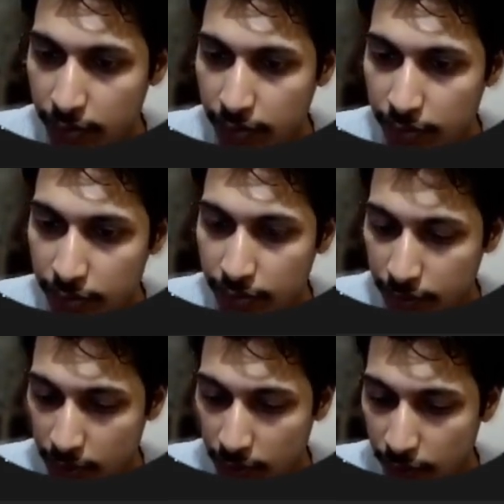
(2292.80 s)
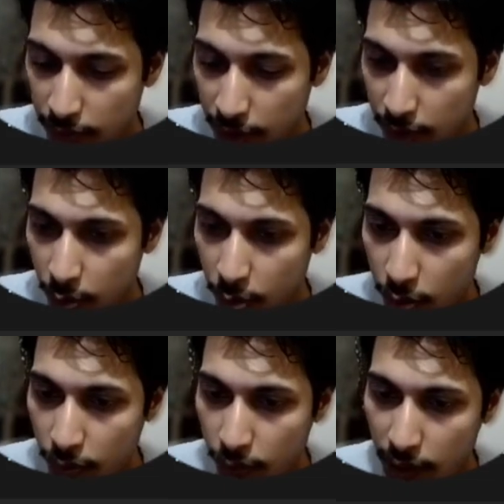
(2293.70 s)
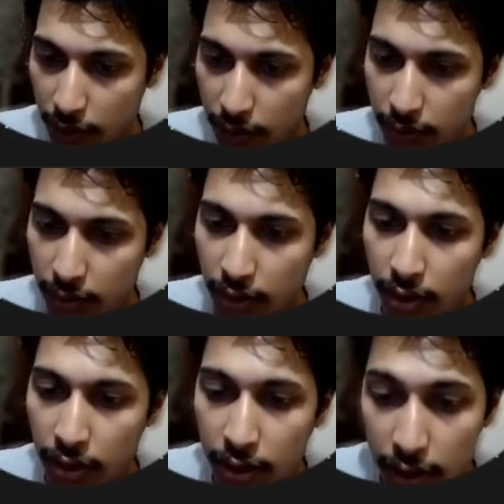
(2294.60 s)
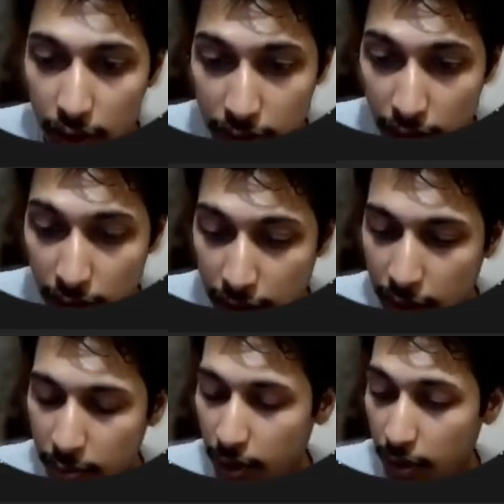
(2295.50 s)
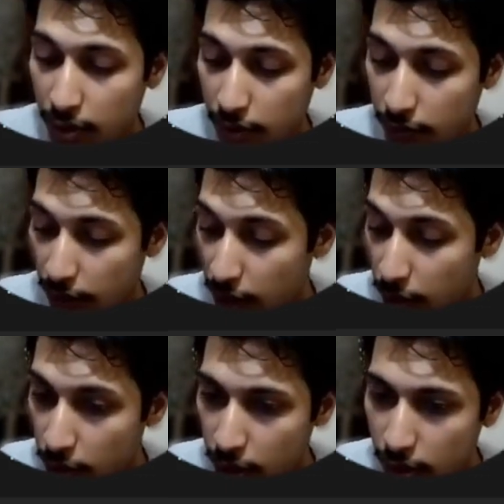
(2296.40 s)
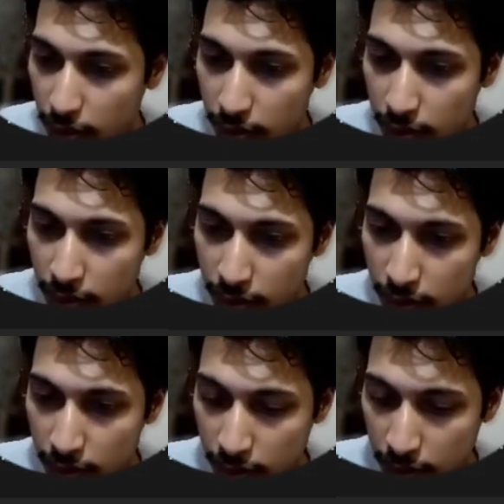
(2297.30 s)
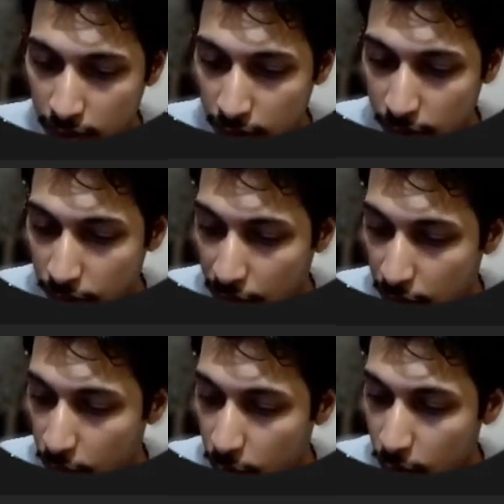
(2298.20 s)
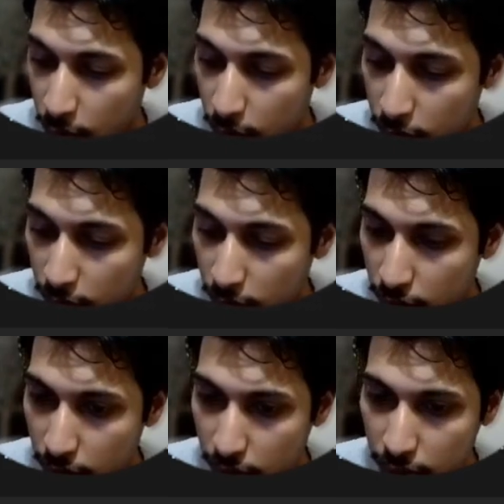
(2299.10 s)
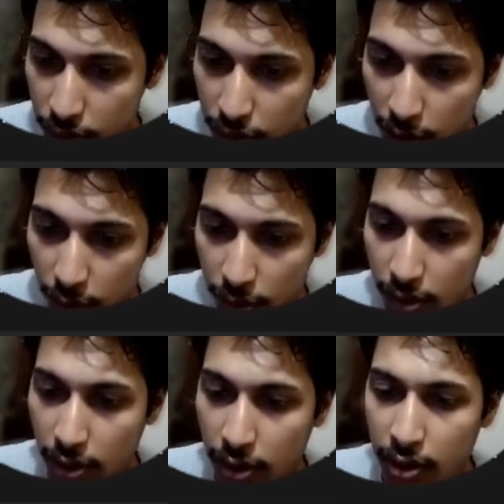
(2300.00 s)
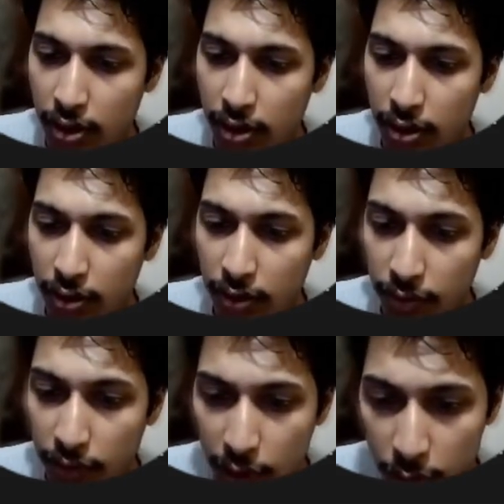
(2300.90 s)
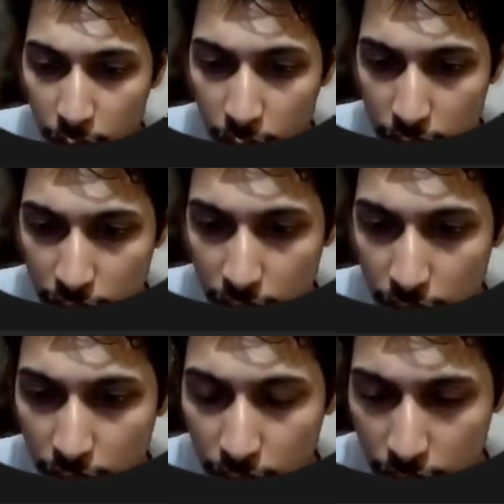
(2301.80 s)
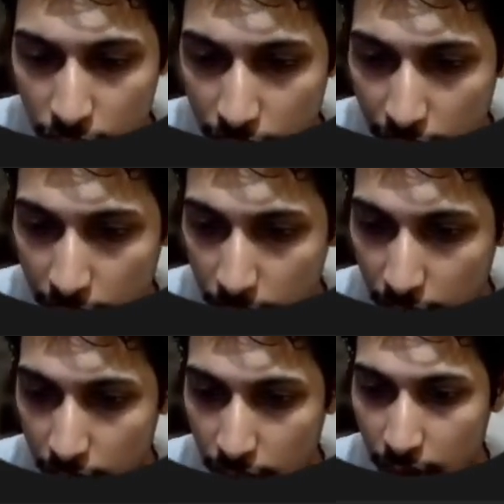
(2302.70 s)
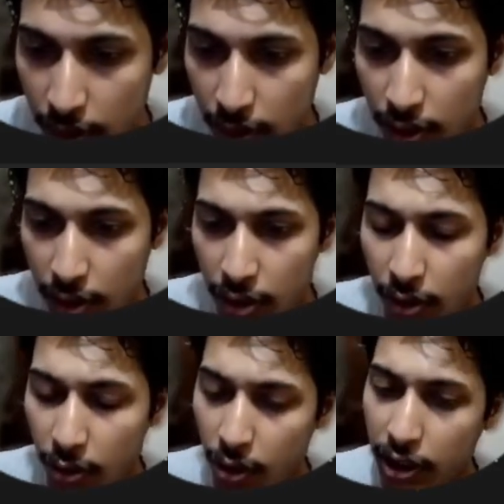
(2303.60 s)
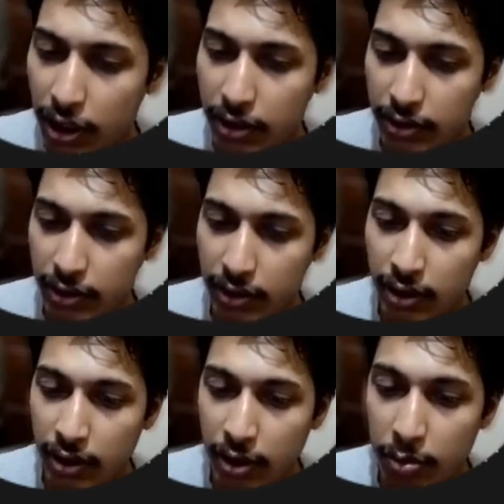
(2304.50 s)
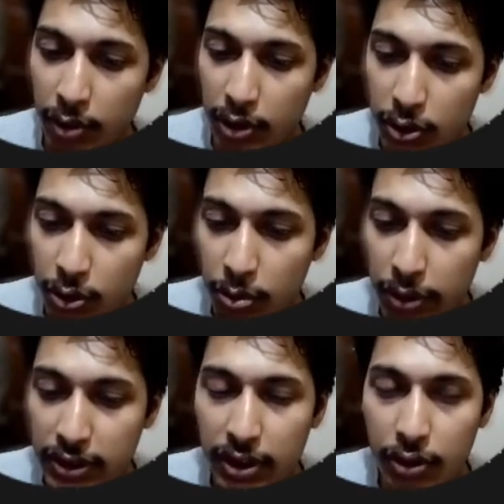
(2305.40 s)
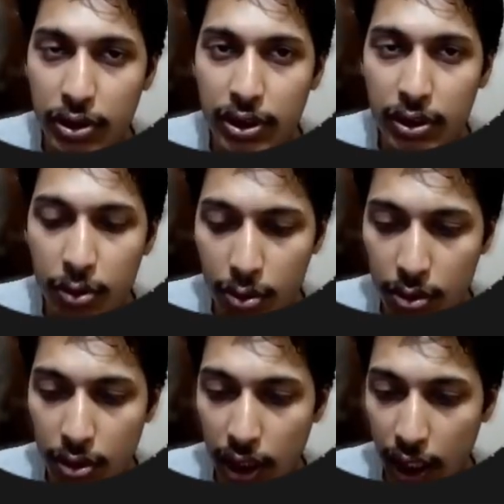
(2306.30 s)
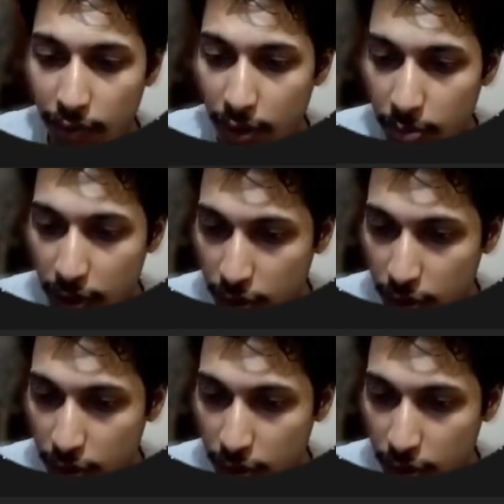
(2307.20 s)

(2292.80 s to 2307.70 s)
1221 is the lucky number. Very good. 1220. 1220 is also lucky number. Not, because 2 plus 0 is the 2 and 1 plus 2 is the